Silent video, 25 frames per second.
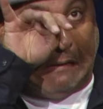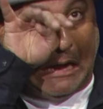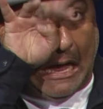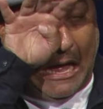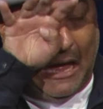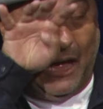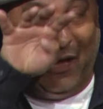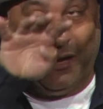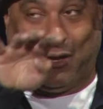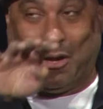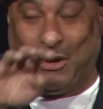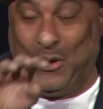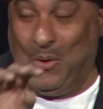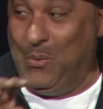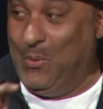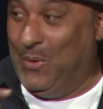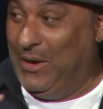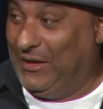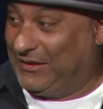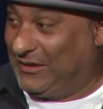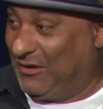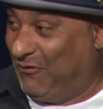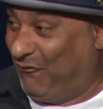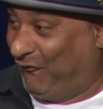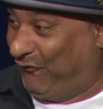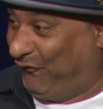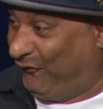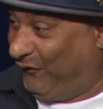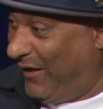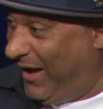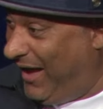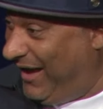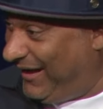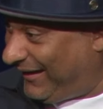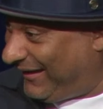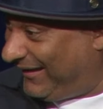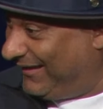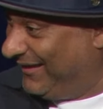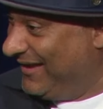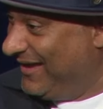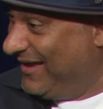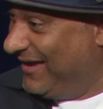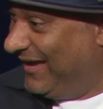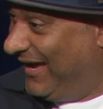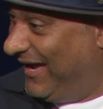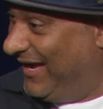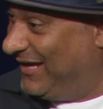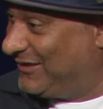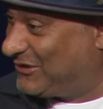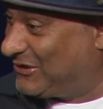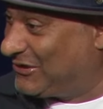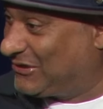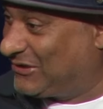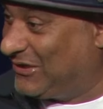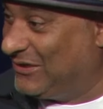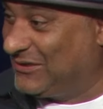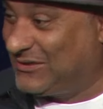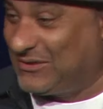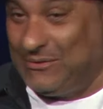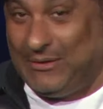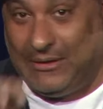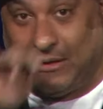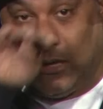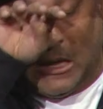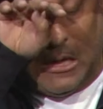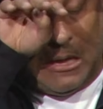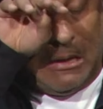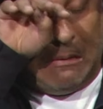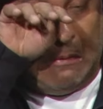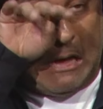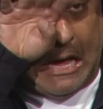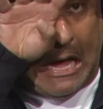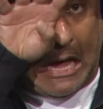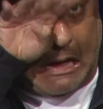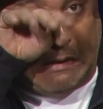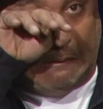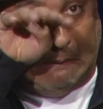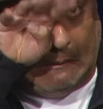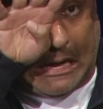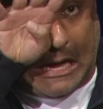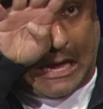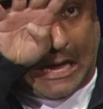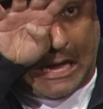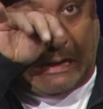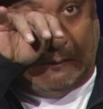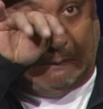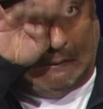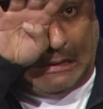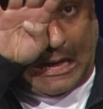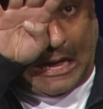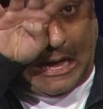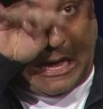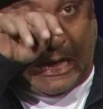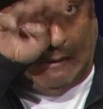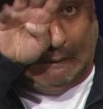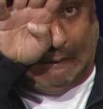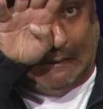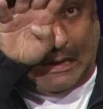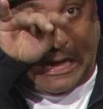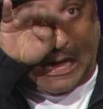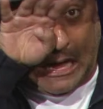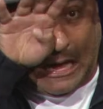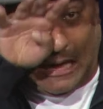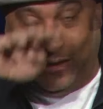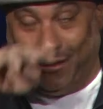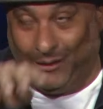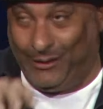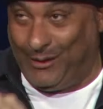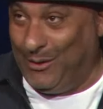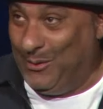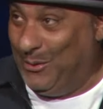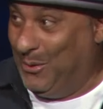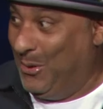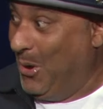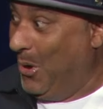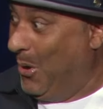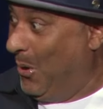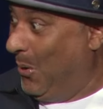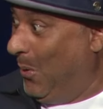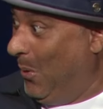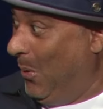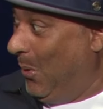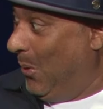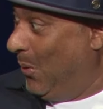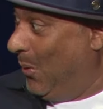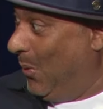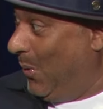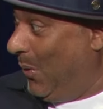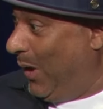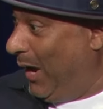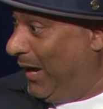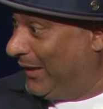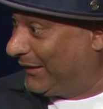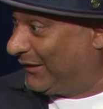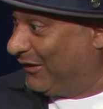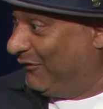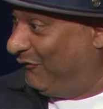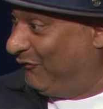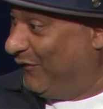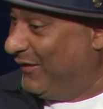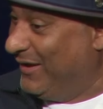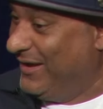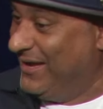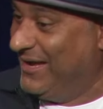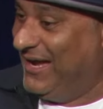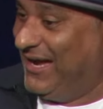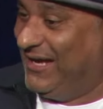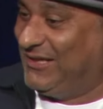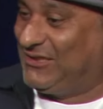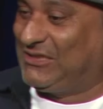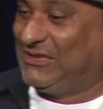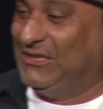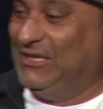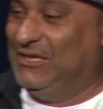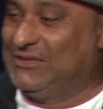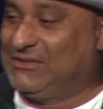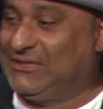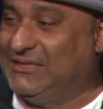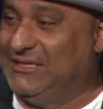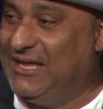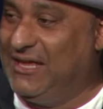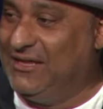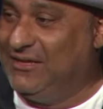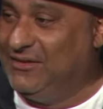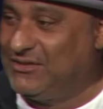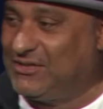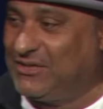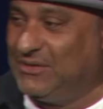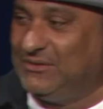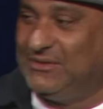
wow. I go, what the fuck? And she starts going, wow, wow, wow, wow. I go, what the fuck? And she looks at the other one. She